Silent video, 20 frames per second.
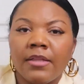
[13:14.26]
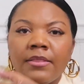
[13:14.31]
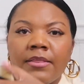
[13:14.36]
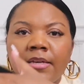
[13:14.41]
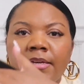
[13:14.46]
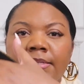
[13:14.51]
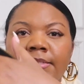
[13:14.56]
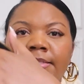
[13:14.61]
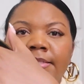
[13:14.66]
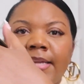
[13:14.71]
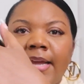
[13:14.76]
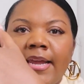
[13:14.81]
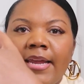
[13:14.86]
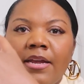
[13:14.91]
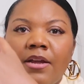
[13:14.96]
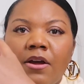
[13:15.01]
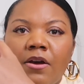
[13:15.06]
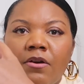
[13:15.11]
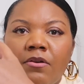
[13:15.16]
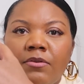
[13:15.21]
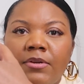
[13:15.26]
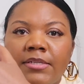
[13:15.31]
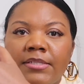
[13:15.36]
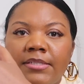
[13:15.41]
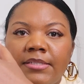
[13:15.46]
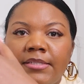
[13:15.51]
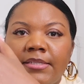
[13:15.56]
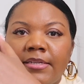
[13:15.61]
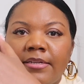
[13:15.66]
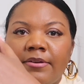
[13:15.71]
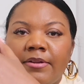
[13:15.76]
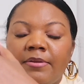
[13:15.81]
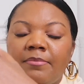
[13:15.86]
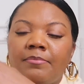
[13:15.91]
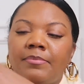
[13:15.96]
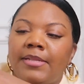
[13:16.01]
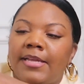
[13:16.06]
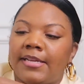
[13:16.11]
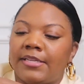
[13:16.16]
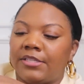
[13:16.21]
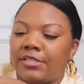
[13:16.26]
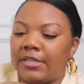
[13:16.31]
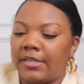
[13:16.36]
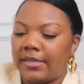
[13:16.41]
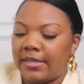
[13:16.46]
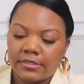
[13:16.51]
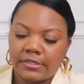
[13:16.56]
the date code is still in place.